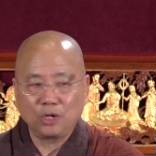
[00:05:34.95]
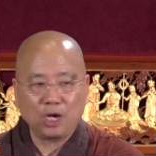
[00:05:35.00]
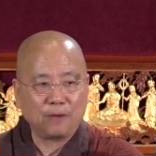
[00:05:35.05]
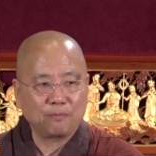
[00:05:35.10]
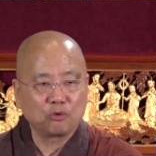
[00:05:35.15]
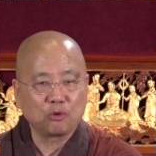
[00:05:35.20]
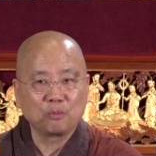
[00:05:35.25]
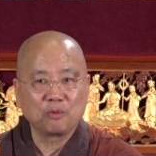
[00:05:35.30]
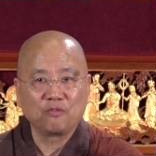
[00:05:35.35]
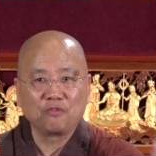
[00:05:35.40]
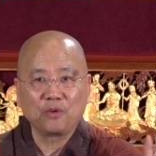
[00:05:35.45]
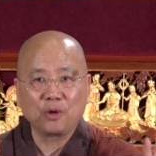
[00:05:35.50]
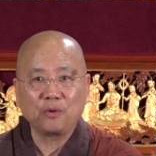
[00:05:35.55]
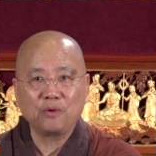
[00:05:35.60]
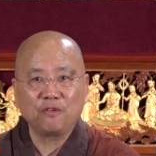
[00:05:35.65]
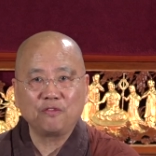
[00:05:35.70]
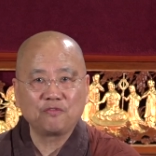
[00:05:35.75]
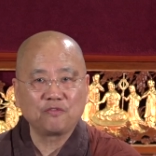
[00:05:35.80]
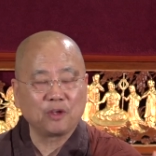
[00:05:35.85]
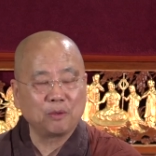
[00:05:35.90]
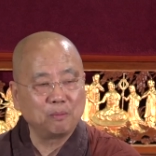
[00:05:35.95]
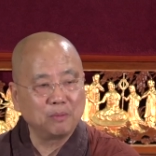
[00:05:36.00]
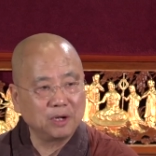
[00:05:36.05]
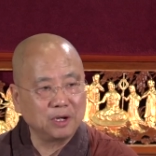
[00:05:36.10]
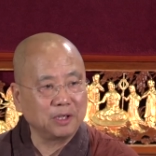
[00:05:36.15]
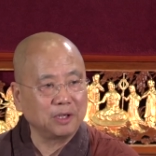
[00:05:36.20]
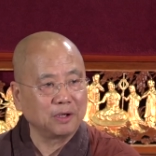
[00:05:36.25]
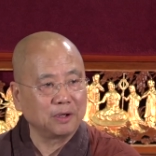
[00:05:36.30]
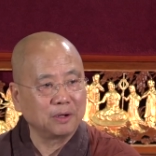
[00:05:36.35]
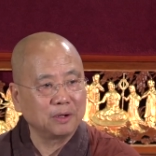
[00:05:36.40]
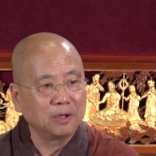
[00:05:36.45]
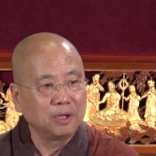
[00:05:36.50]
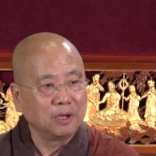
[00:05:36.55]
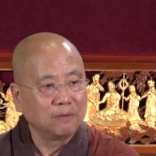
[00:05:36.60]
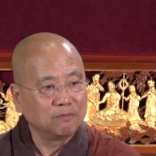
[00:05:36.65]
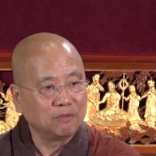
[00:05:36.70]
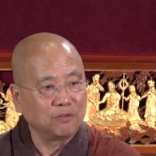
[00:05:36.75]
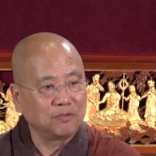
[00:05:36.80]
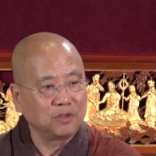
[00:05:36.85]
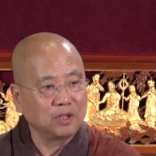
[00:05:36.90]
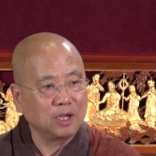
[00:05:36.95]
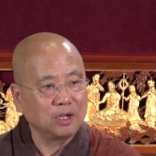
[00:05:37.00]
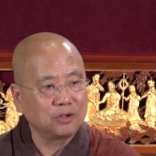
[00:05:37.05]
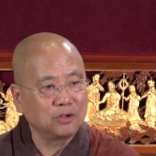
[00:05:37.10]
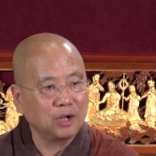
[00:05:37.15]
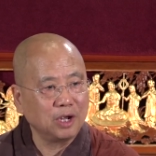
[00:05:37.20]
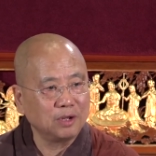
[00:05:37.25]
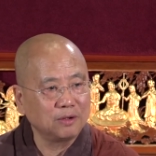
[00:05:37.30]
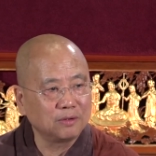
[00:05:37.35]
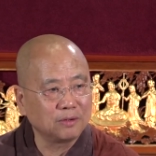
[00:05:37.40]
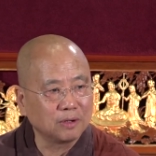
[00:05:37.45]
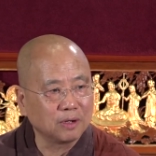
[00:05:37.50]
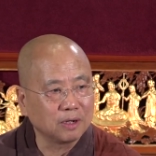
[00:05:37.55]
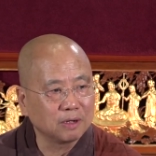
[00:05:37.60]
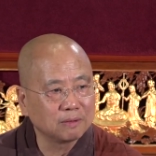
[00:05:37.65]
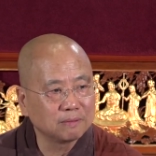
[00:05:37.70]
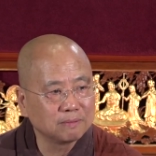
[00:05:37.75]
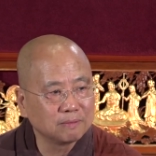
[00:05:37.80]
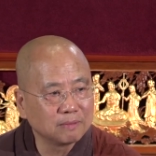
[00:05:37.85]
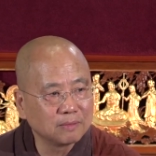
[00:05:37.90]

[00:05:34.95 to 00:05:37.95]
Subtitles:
You have to be very familiar with the agenda.